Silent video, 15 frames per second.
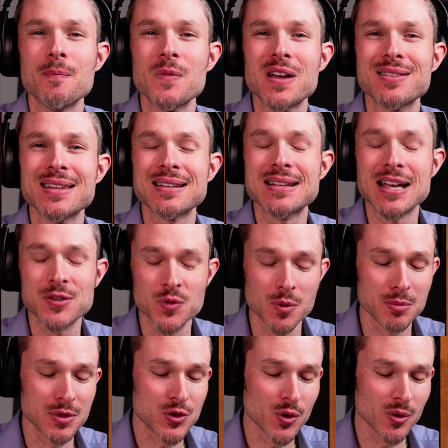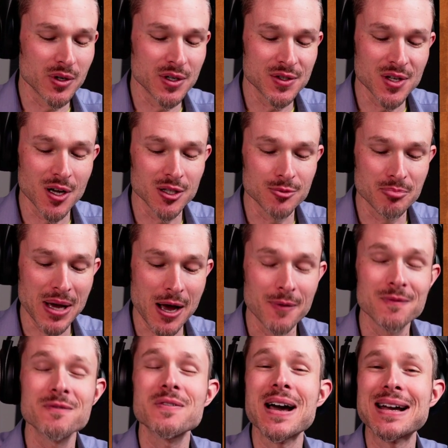I think that's what maturity is all about.
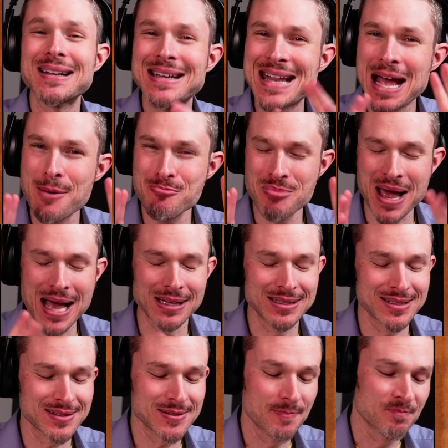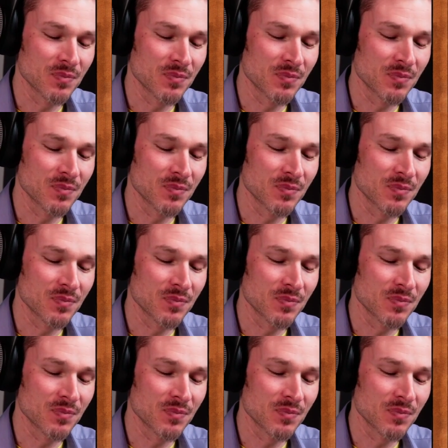Finding that balance.